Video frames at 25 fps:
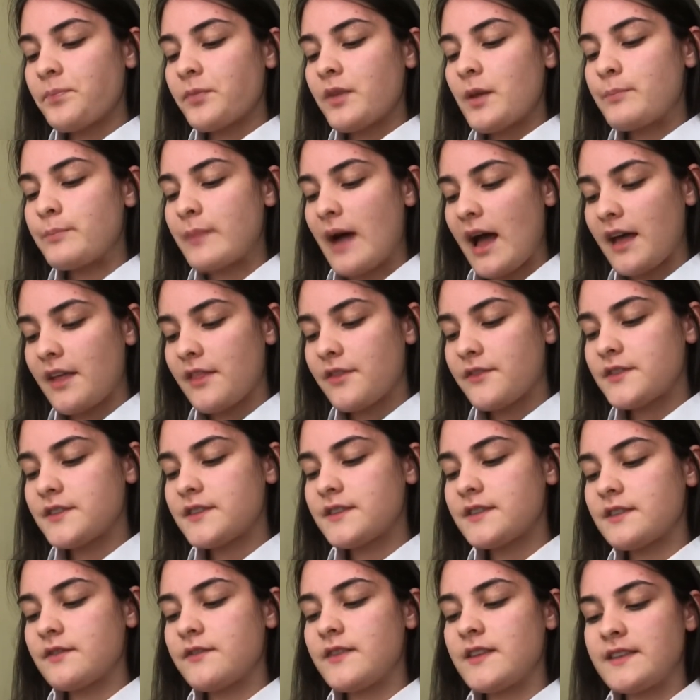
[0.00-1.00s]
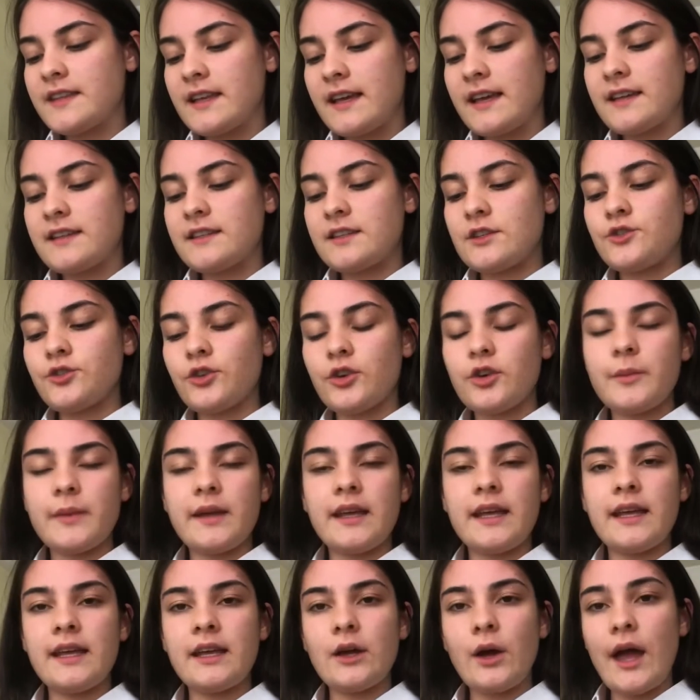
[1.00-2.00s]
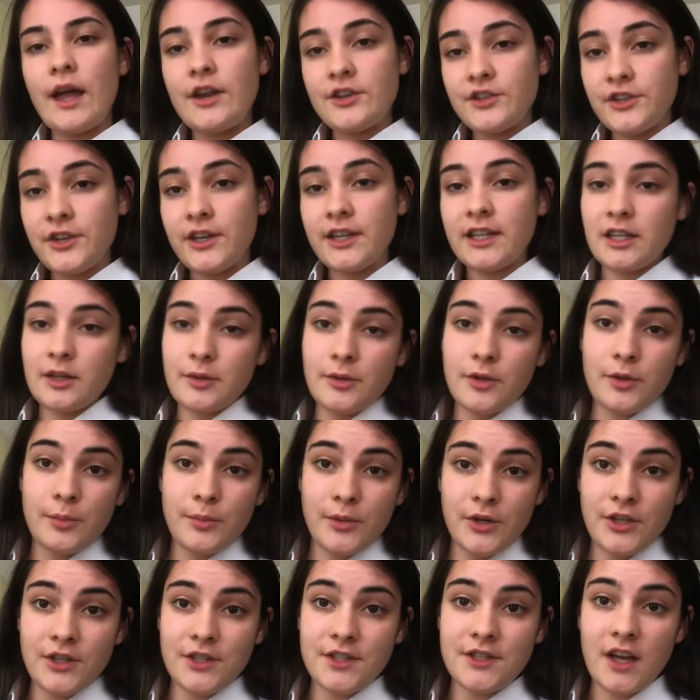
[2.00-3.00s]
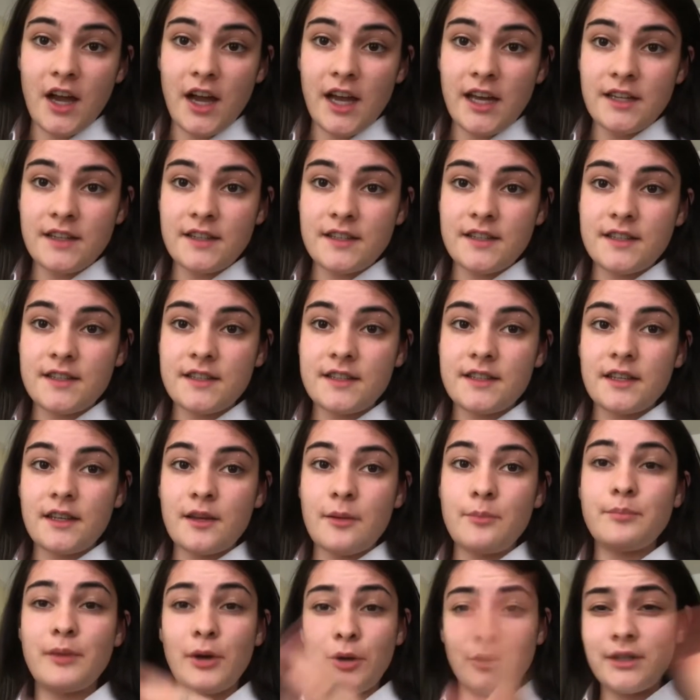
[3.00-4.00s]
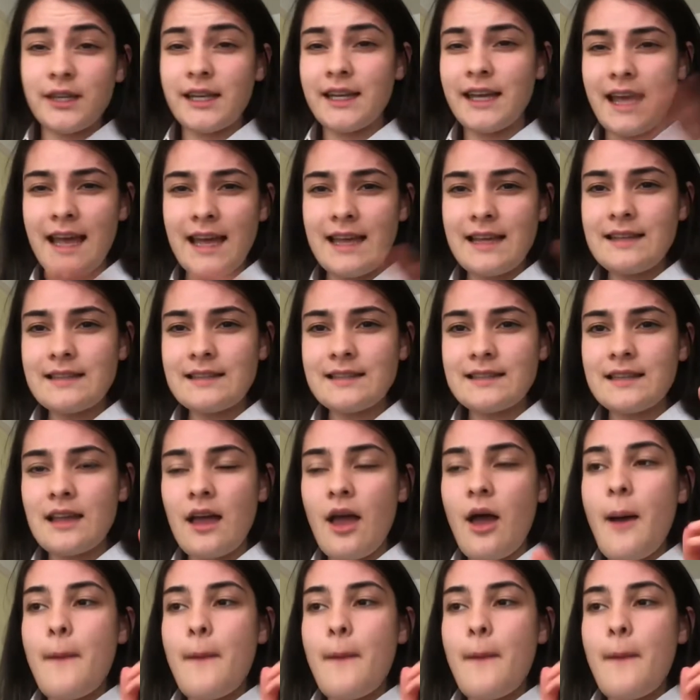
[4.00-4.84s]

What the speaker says: maths, physics, astronomy, engineering and computer science building is.